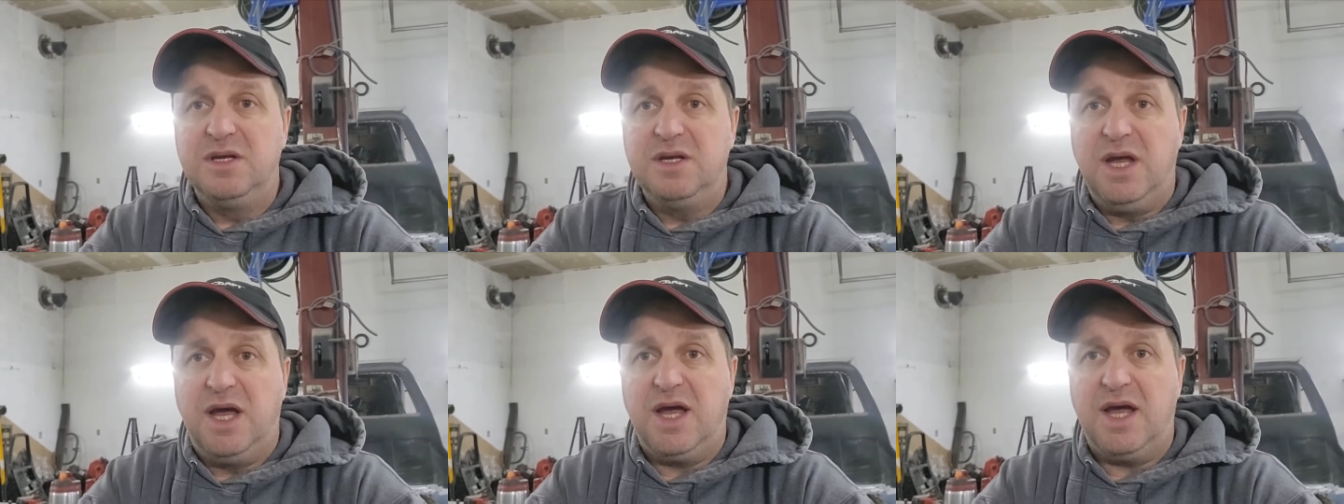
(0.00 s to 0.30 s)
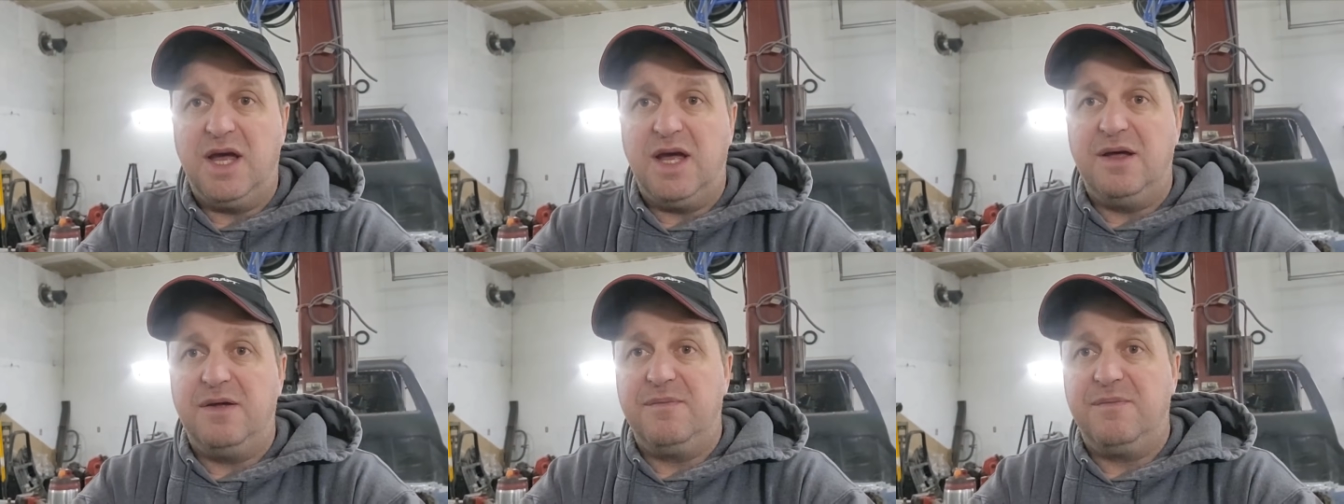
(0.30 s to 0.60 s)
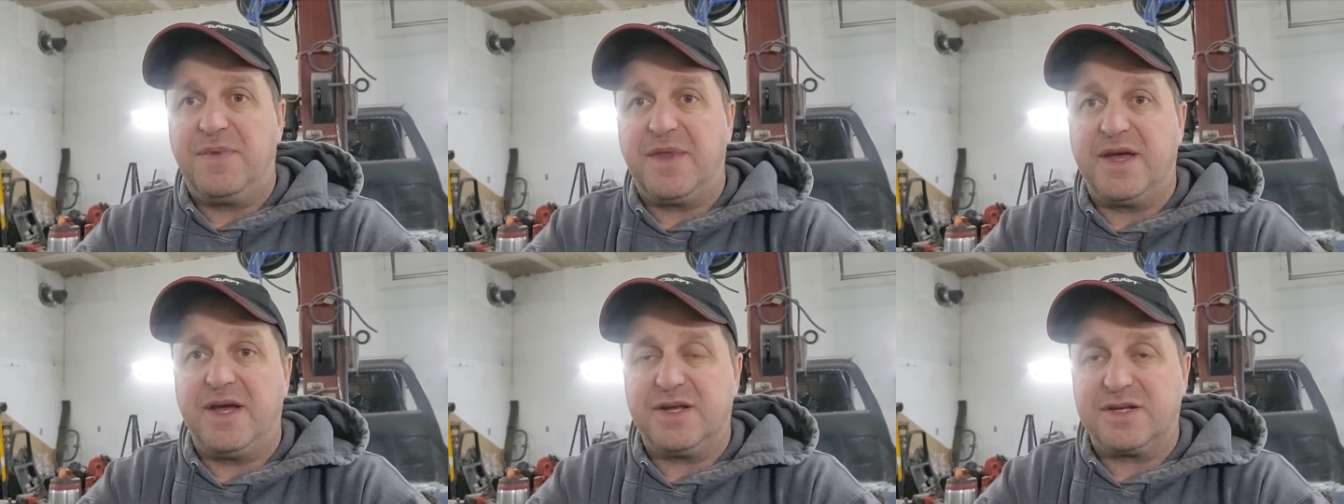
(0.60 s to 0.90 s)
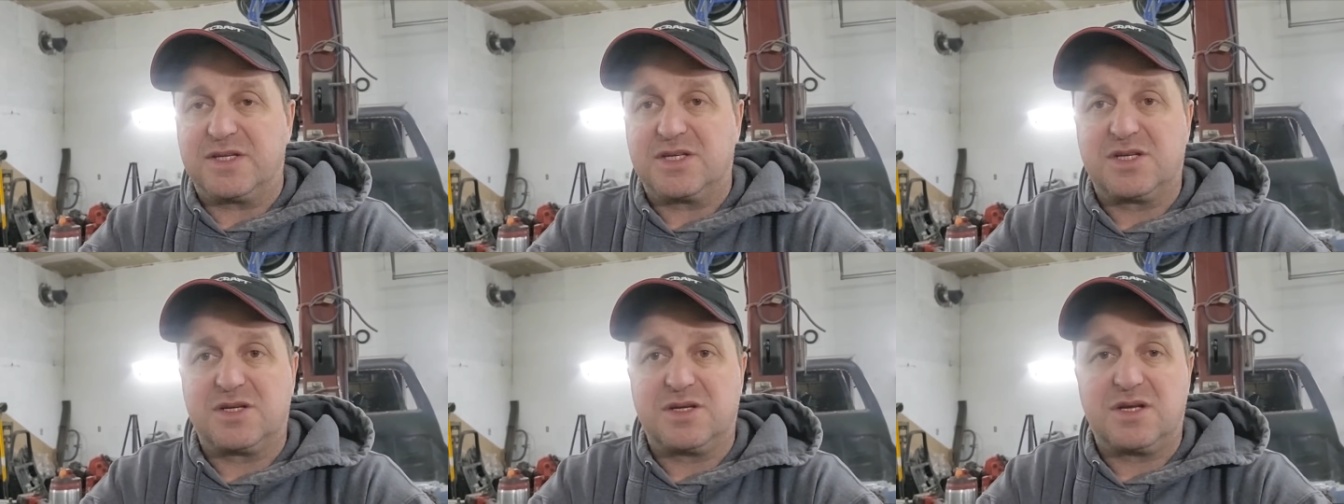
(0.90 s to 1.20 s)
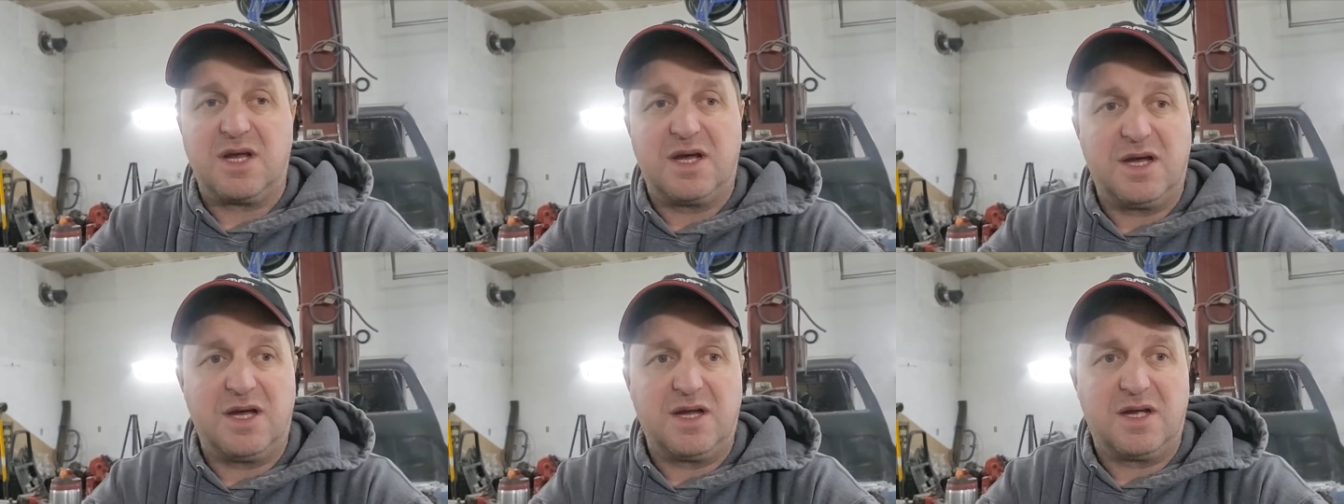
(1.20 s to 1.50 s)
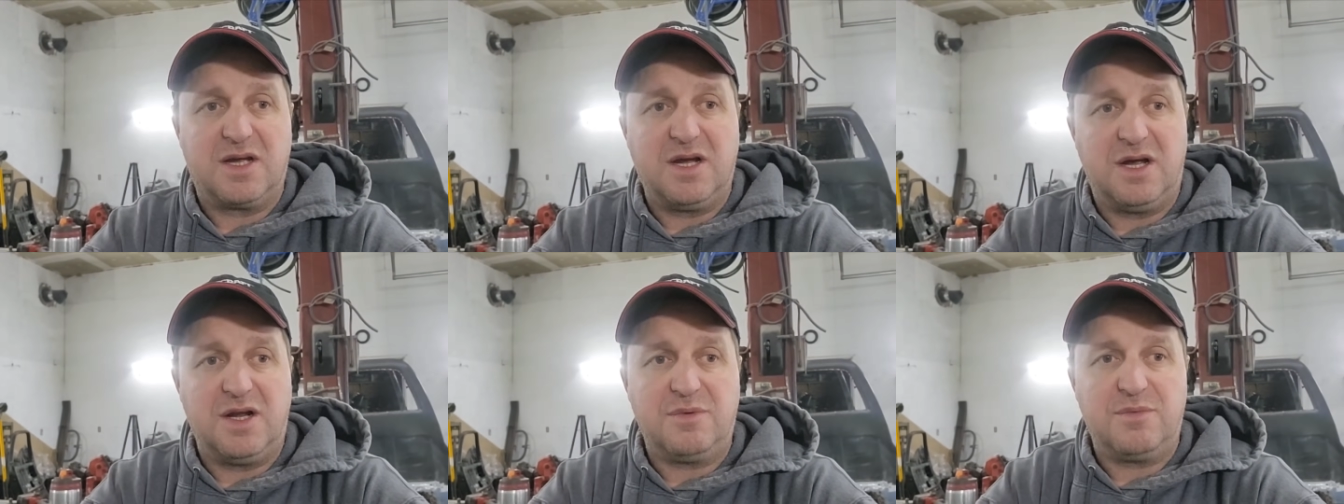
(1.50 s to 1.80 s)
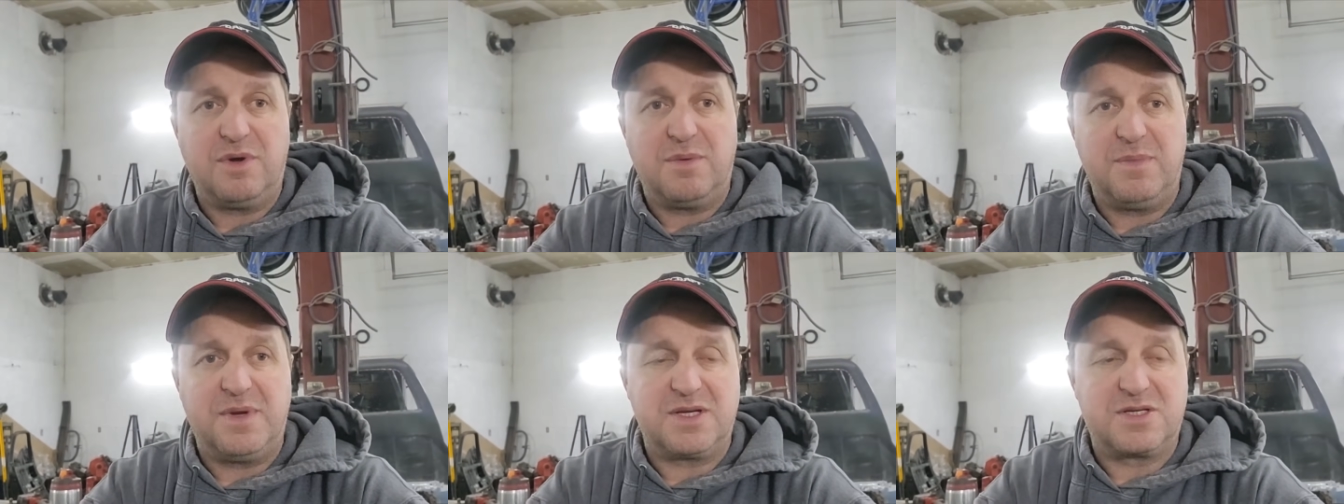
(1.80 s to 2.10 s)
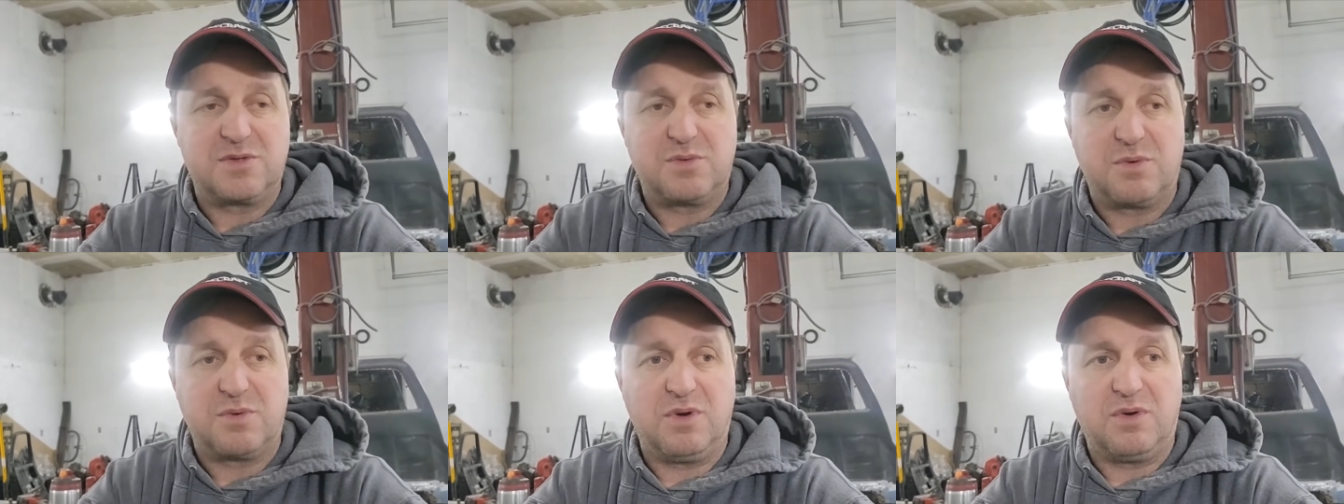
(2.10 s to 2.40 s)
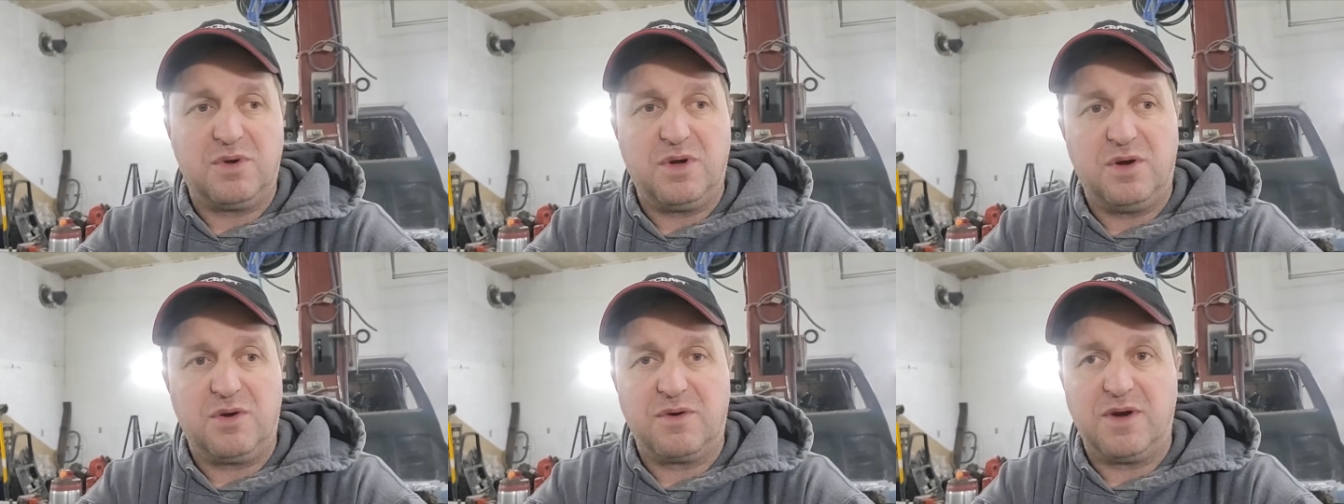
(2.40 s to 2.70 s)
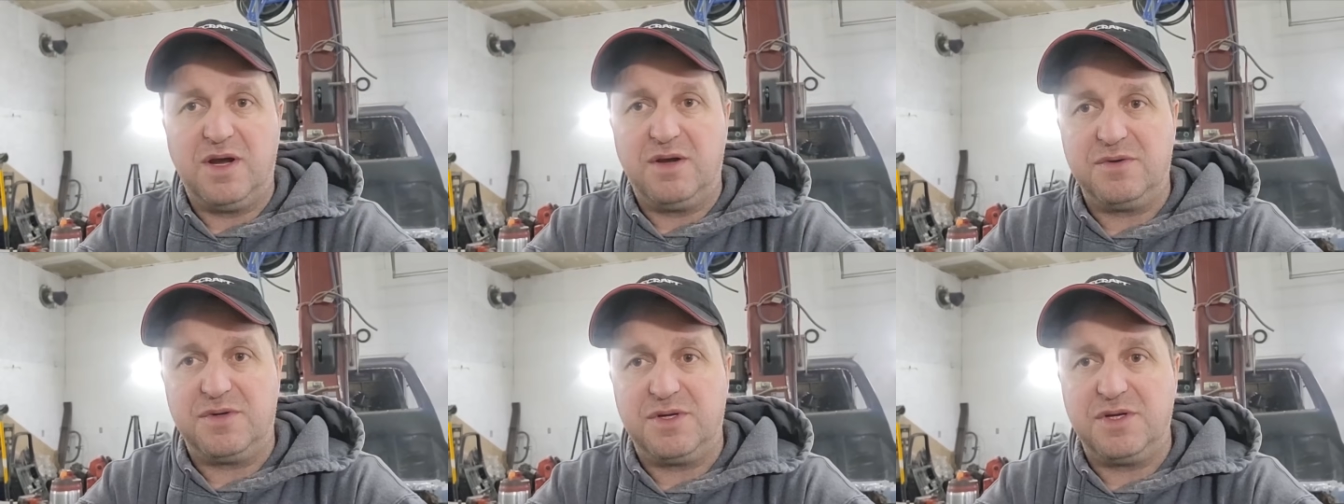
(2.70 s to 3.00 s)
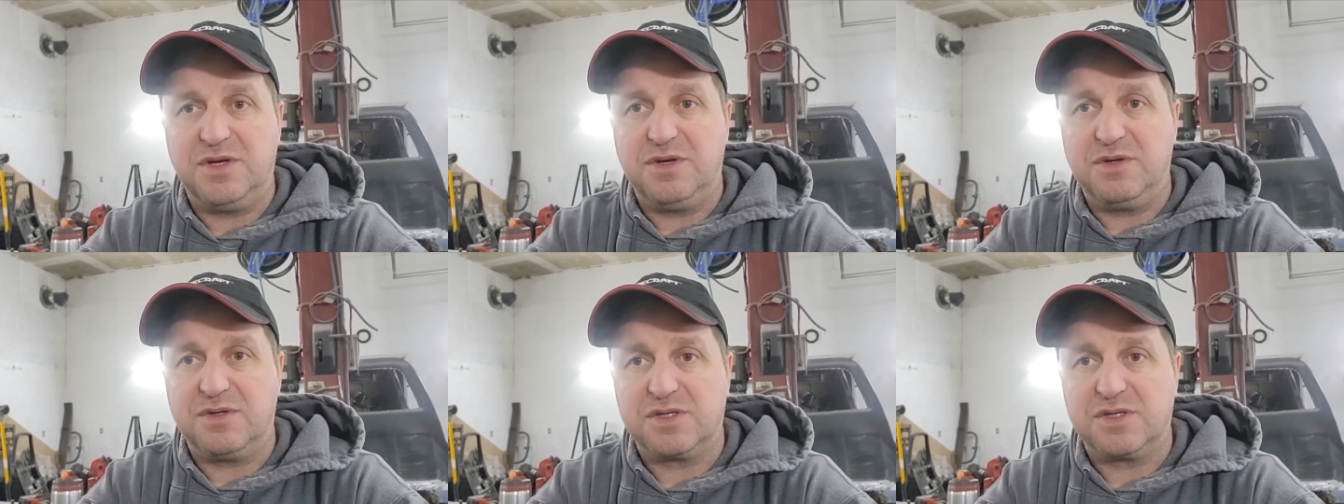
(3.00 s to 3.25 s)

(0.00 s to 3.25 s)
And that's kind of what makes the world go around too.